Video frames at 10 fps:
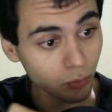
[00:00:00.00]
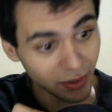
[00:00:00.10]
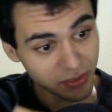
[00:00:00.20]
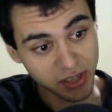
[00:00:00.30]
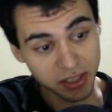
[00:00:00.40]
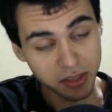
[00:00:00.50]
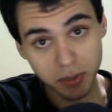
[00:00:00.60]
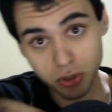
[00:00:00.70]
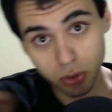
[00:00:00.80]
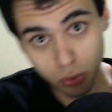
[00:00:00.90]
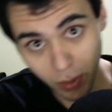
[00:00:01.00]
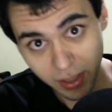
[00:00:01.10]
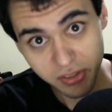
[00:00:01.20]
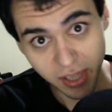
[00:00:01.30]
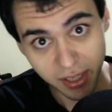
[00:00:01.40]
one centimeter to
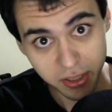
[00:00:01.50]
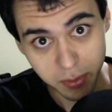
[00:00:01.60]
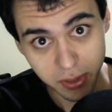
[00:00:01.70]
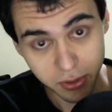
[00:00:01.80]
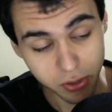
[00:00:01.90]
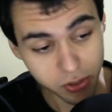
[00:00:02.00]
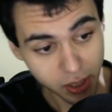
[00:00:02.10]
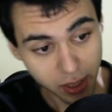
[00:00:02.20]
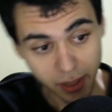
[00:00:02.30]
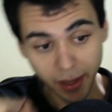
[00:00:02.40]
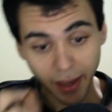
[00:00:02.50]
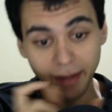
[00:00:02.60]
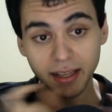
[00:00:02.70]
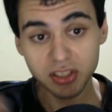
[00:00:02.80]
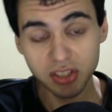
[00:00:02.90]
20 centimeters.
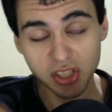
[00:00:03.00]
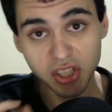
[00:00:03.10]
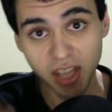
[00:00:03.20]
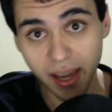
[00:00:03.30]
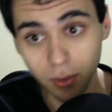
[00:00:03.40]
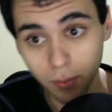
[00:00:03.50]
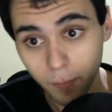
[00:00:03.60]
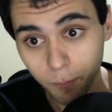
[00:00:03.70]
And that's the scale.